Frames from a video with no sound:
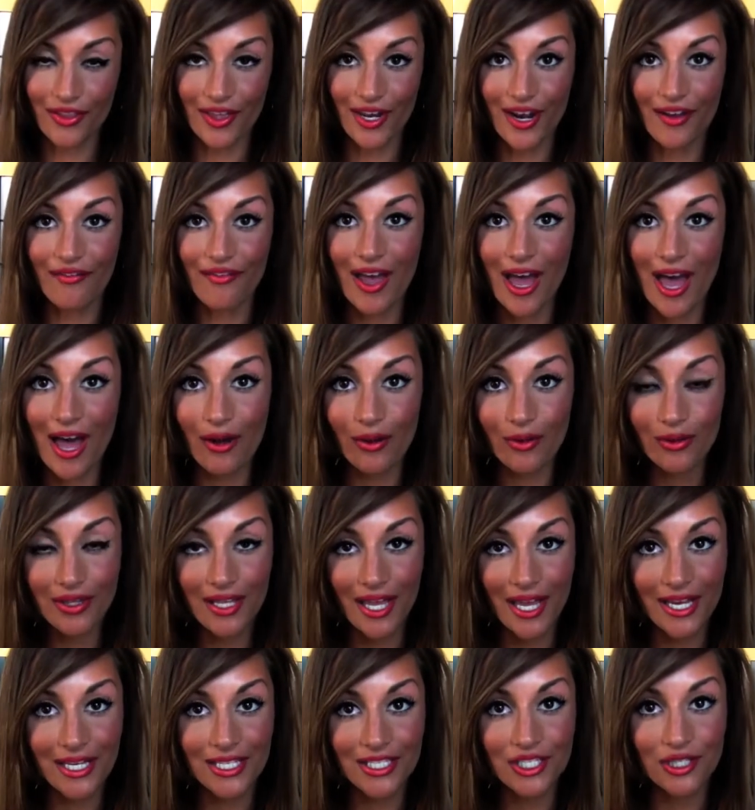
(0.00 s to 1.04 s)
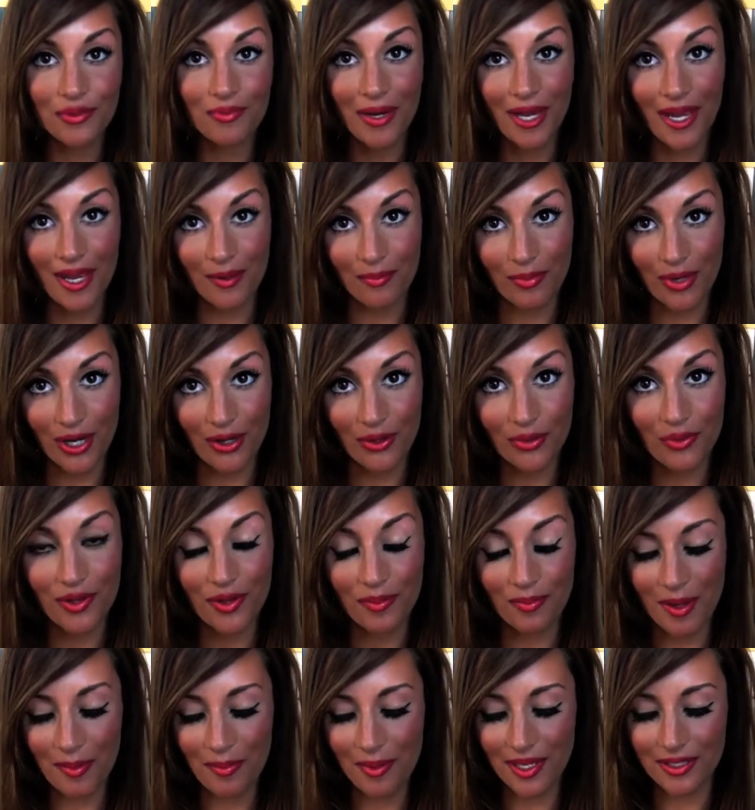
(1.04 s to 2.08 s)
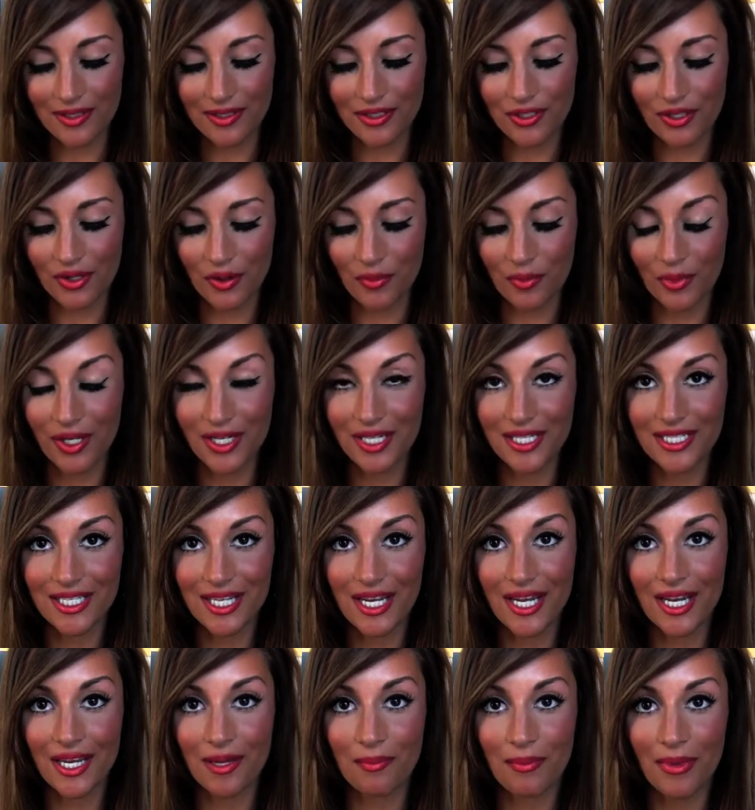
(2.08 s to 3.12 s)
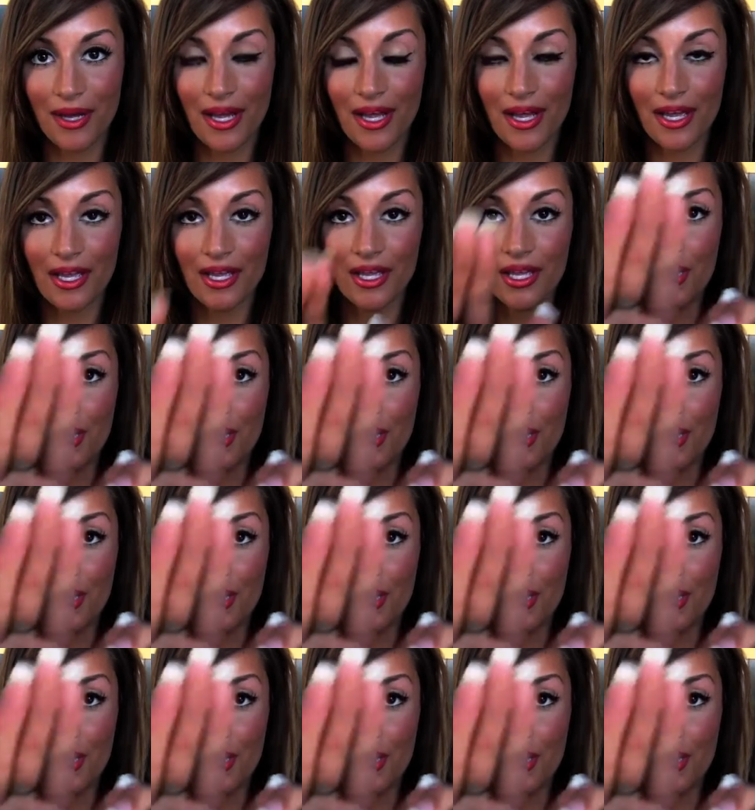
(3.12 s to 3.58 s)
that I've outlined my eyebrow with my pencil, I'm gonna take my